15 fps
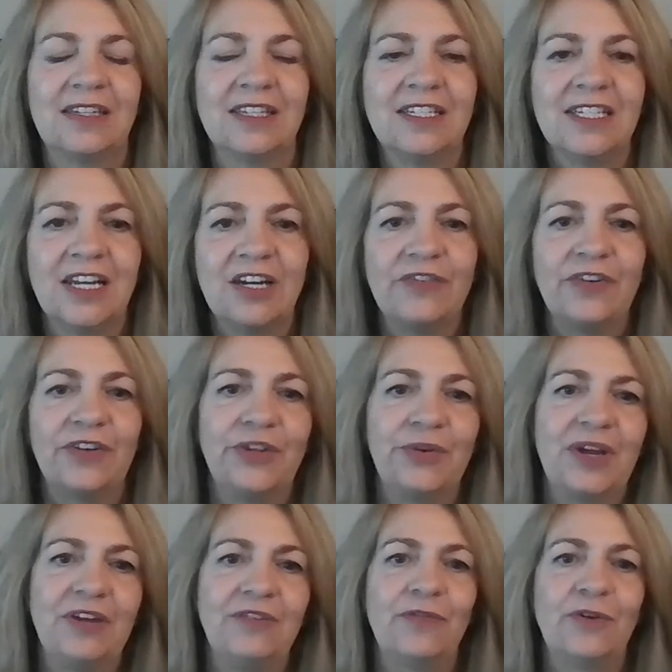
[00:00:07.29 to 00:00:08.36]
the Center for
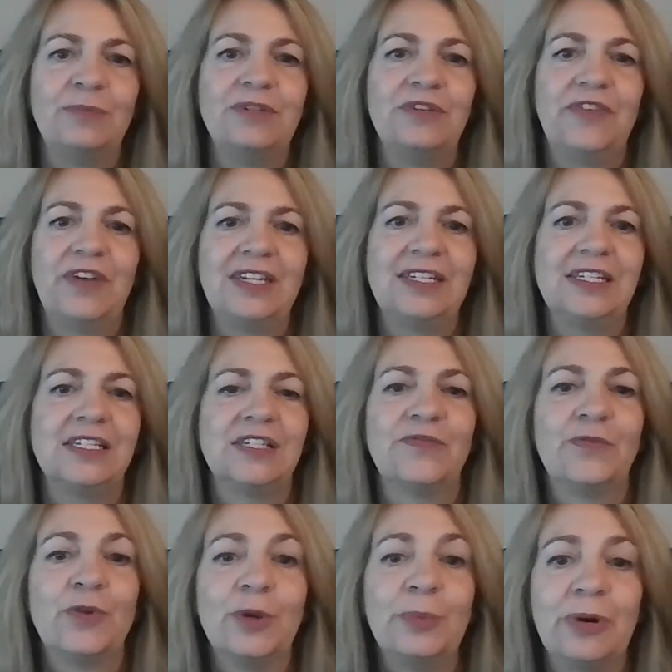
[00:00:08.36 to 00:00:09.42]
Threat-Informed Defense's
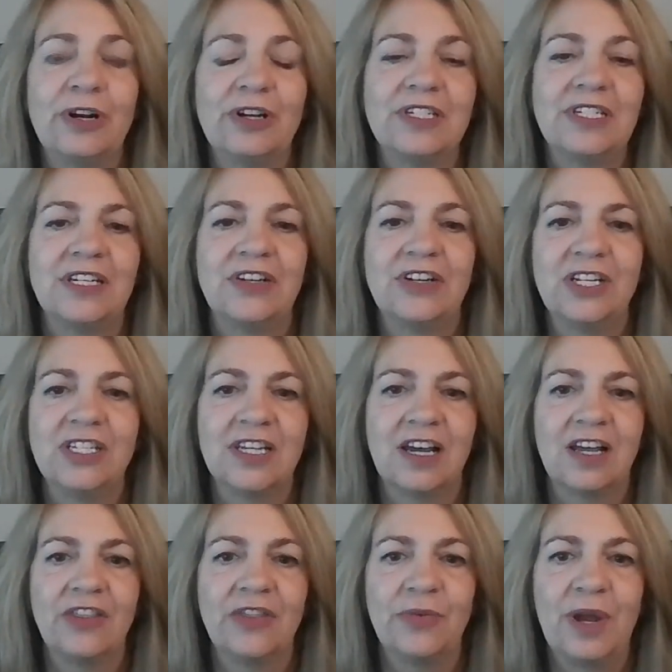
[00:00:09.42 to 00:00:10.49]
four-part series
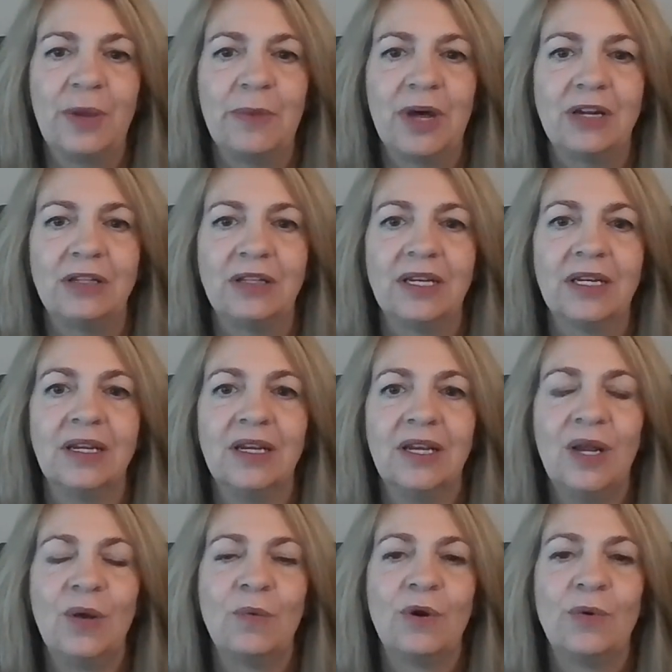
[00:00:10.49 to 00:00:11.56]
on threat modeling,
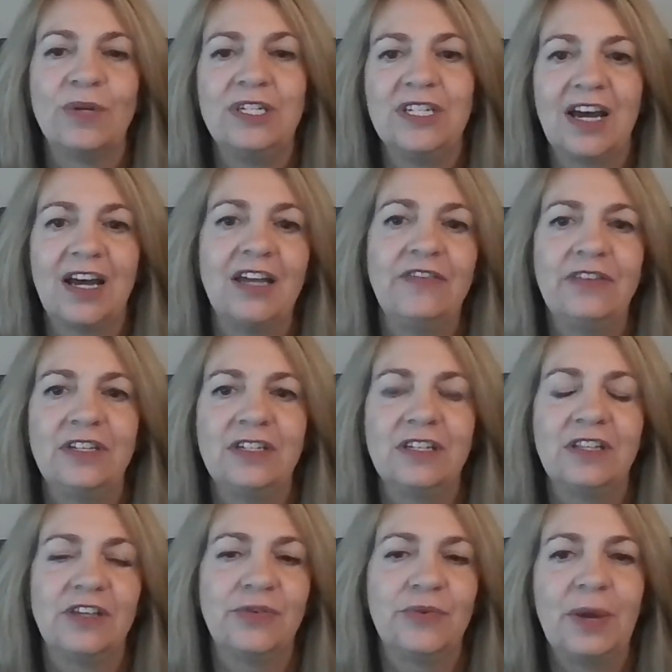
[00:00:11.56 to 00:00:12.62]
where we dive into
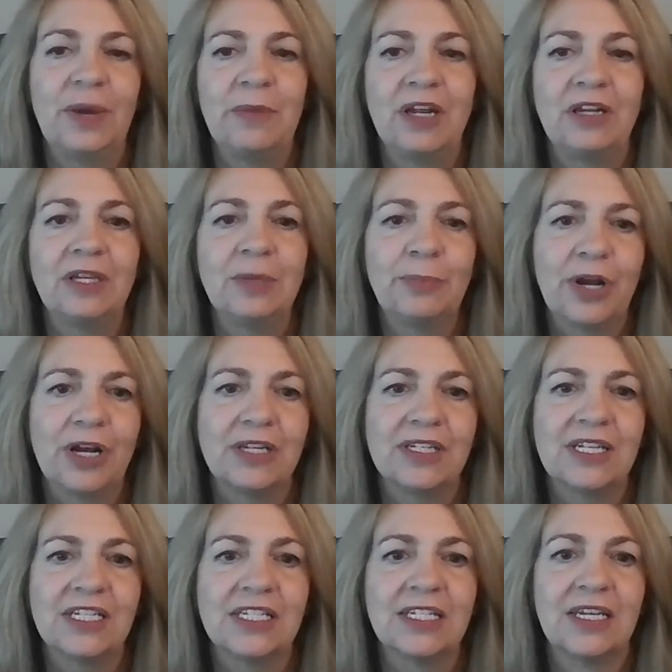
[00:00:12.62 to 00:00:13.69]
the threat modeling
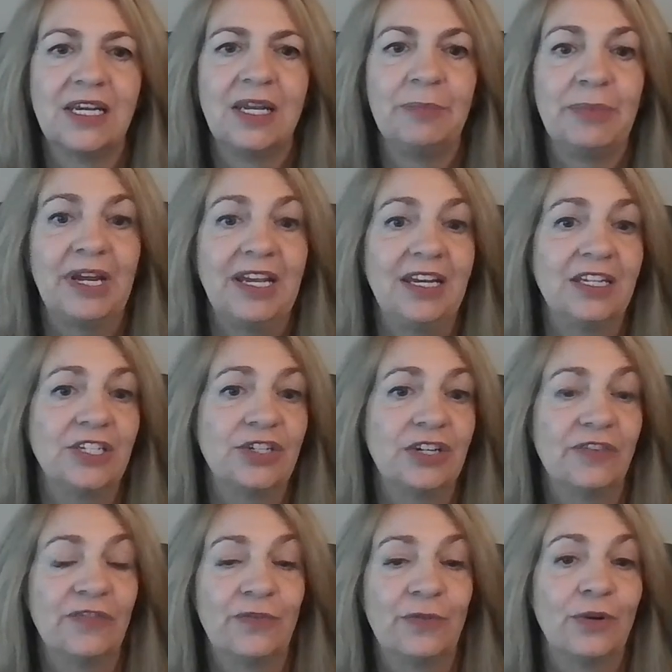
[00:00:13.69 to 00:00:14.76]
process by
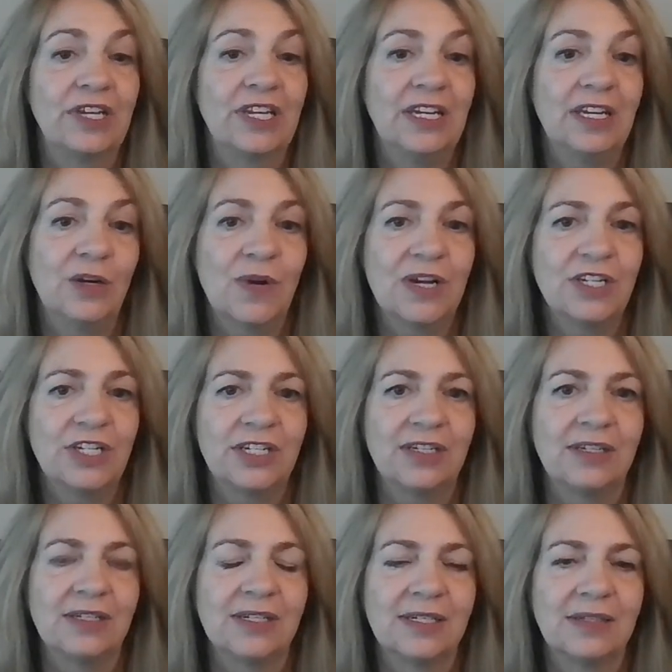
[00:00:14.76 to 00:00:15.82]
answering four key
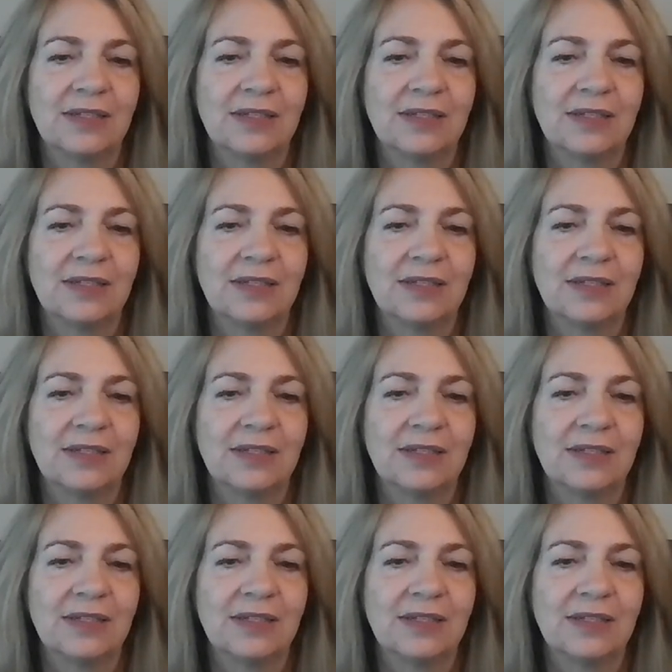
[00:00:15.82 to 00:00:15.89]
questions.